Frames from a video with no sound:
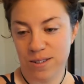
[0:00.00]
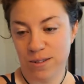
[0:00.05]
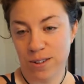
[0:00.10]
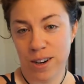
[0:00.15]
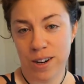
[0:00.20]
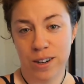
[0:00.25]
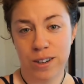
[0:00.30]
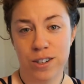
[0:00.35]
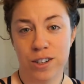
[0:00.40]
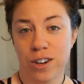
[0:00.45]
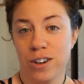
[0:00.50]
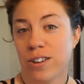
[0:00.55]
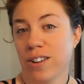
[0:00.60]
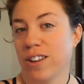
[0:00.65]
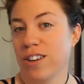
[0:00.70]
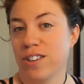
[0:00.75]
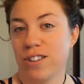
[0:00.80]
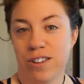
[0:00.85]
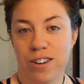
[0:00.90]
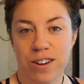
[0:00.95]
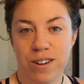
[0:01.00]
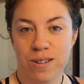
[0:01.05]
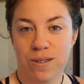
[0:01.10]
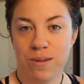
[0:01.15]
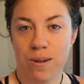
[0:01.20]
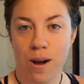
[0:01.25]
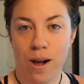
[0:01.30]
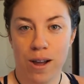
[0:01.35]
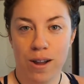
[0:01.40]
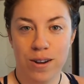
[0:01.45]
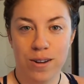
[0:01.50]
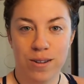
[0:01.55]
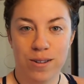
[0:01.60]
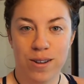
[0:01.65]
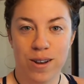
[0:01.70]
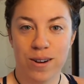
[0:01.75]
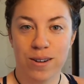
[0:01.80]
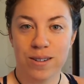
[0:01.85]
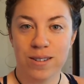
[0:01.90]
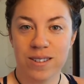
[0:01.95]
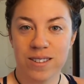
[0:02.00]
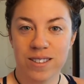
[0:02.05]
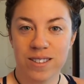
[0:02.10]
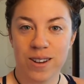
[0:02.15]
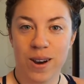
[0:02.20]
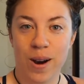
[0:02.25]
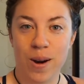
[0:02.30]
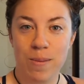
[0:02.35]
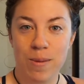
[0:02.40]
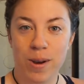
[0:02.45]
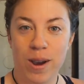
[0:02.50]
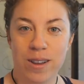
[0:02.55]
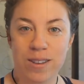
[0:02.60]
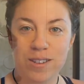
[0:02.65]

read a journal entry while I do so. So I hope you guys